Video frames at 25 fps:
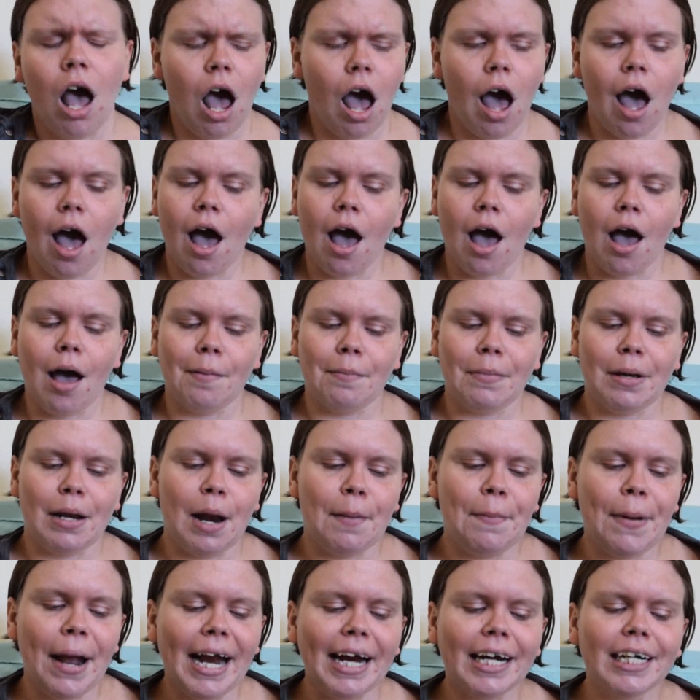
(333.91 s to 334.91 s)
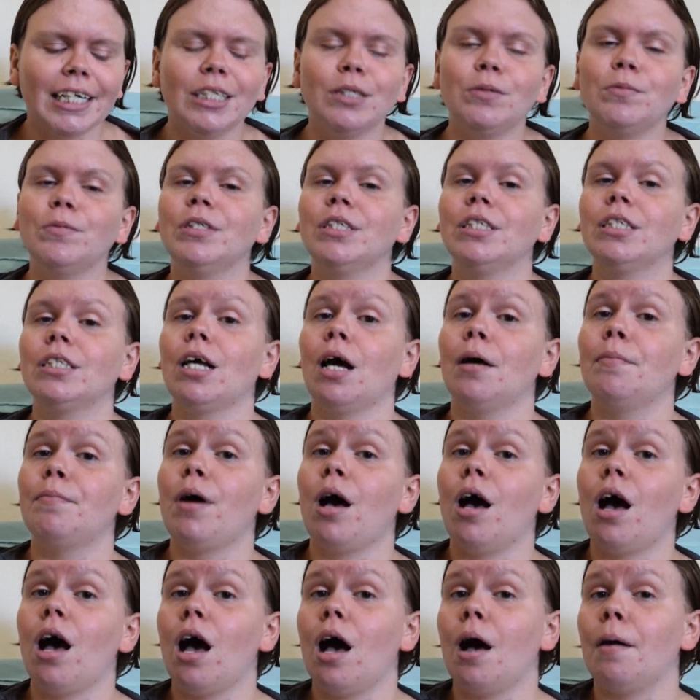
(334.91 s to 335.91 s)
and I paired it with
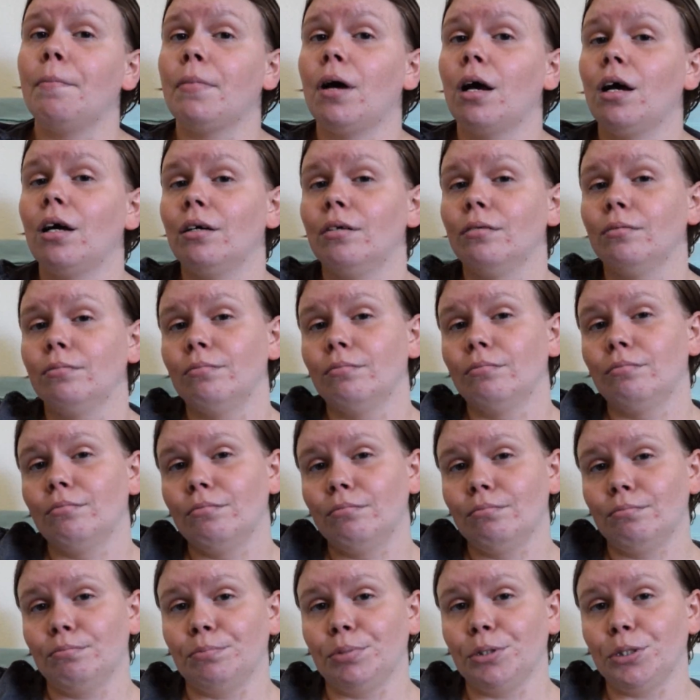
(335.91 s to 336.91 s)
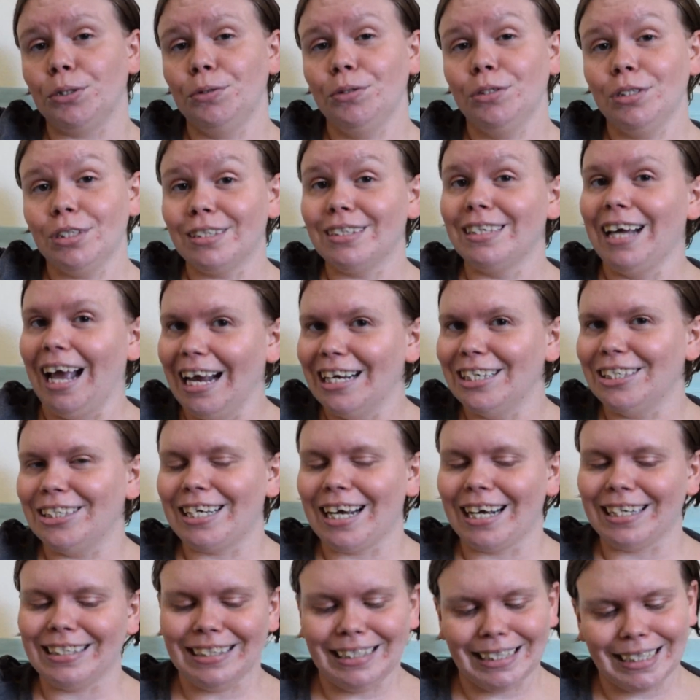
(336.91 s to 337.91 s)
some boots, as you
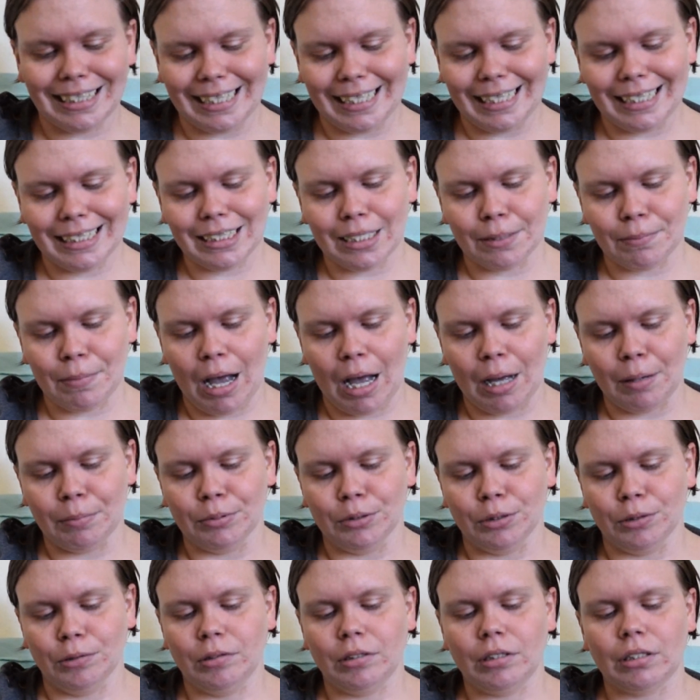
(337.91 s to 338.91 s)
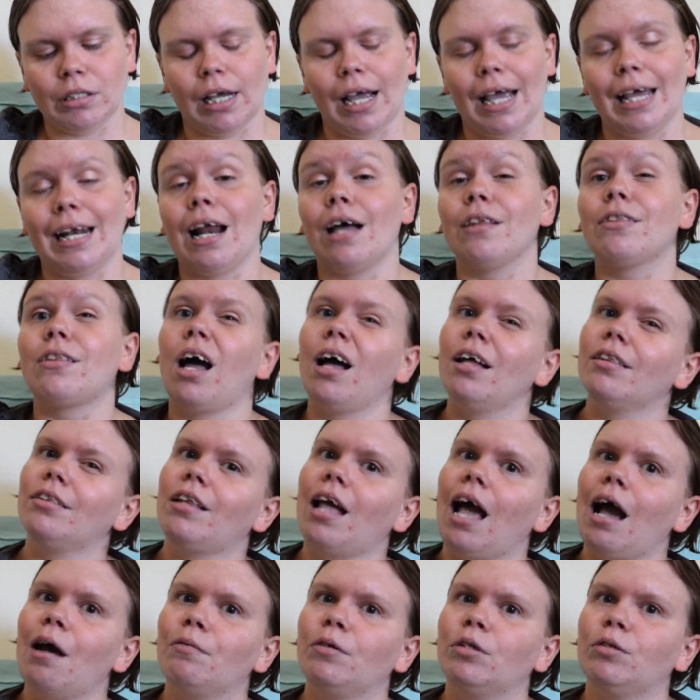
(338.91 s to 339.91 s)
guys see, some high boots, and I thought
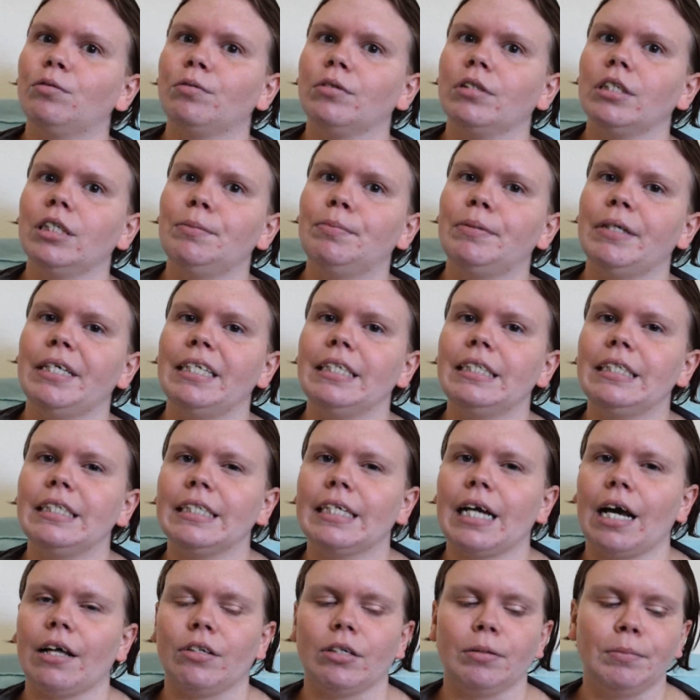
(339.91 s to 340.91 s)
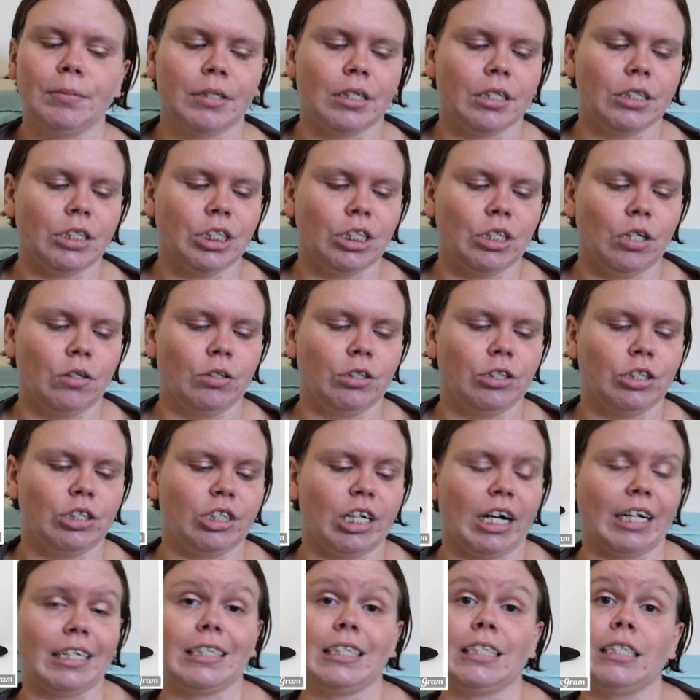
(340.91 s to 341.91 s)
that would really piece together because, you know, the
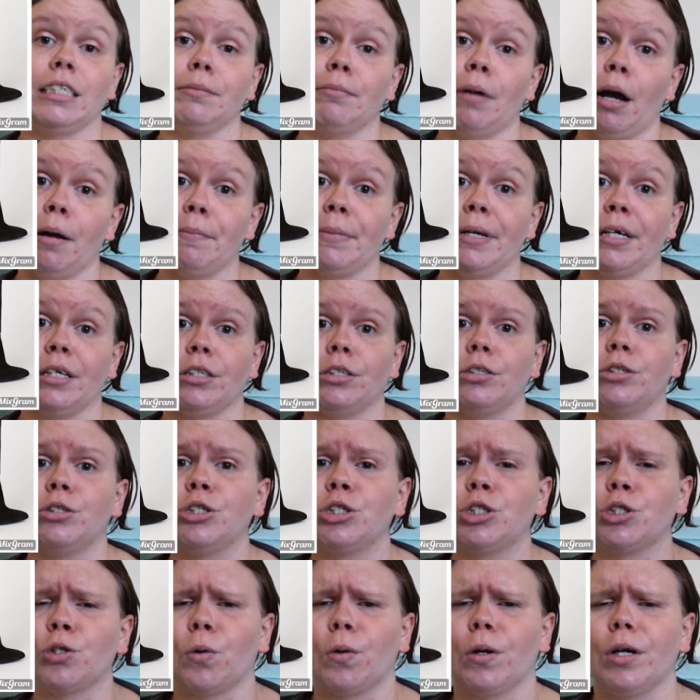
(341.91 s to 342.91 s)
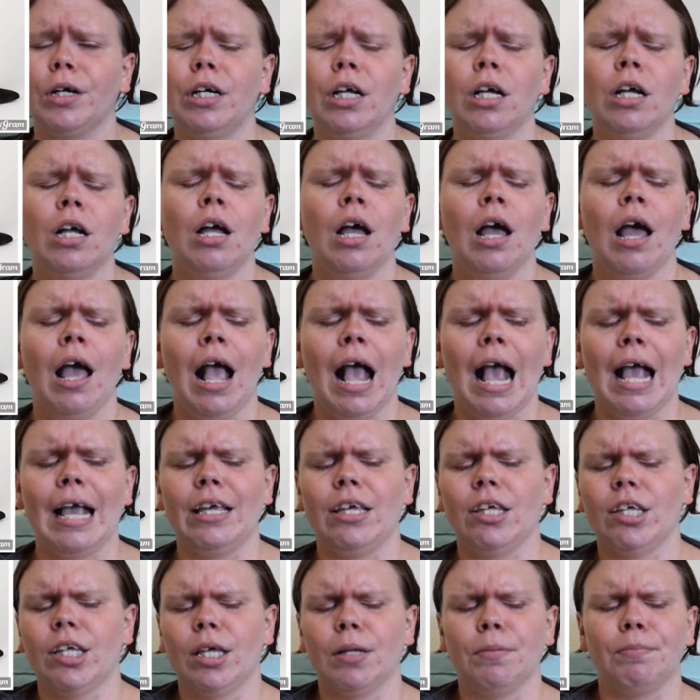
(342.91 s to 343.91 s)
dress, it might be a little short and
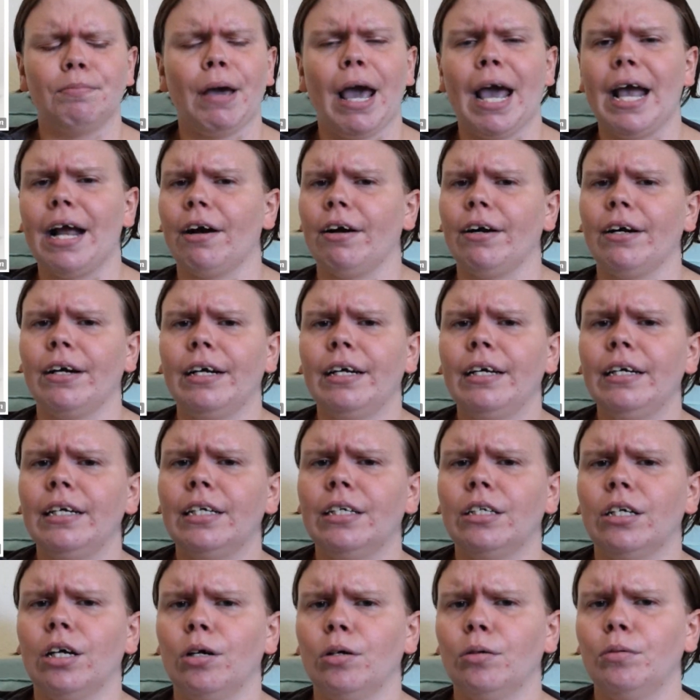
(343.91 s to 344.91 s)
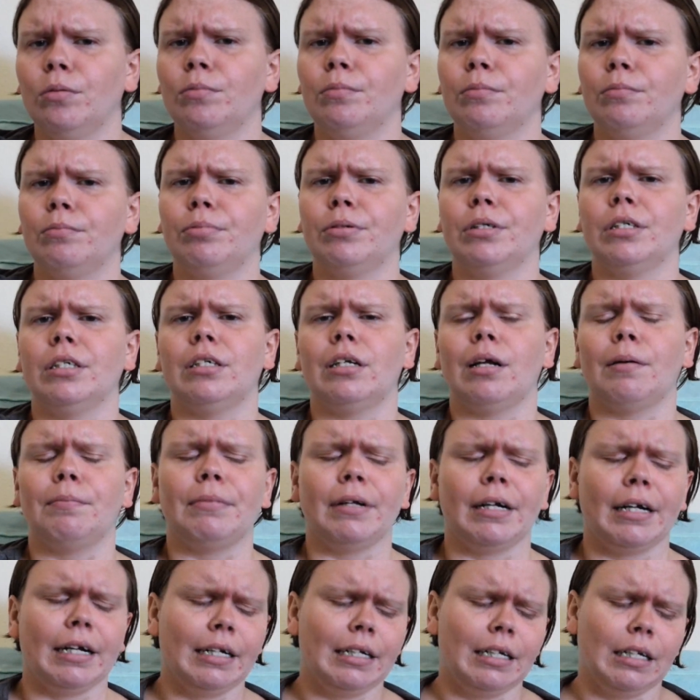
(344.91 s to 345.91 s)
you can pair it, you know, put it up
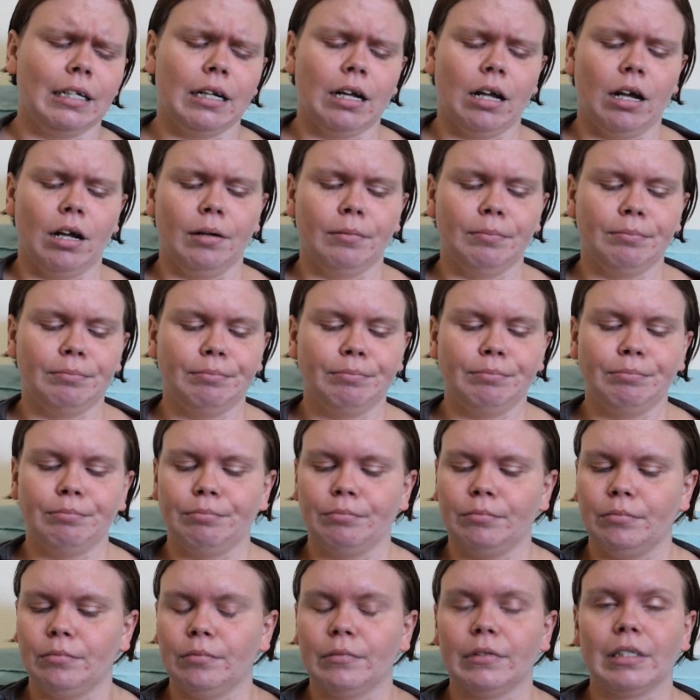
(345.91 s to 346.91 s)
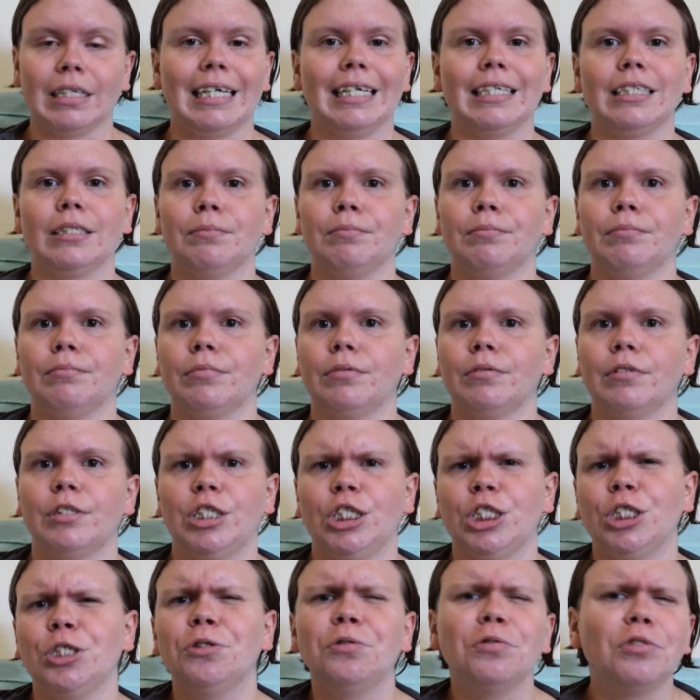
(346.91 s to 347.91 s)
there and then get some
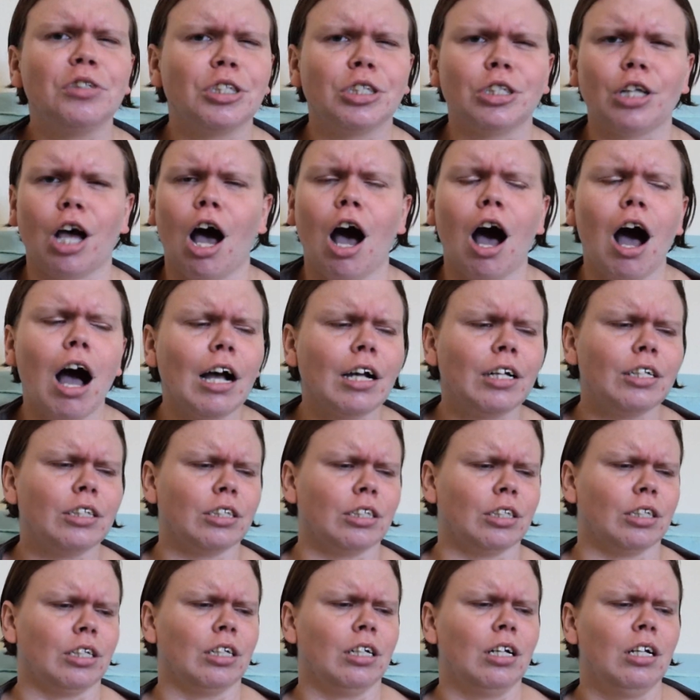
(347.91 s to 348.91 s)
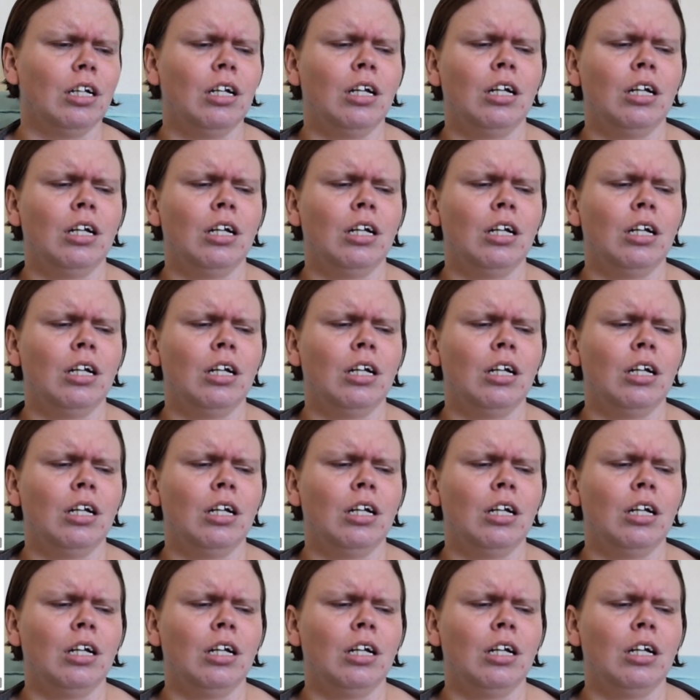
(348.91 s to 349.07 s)
cute socks or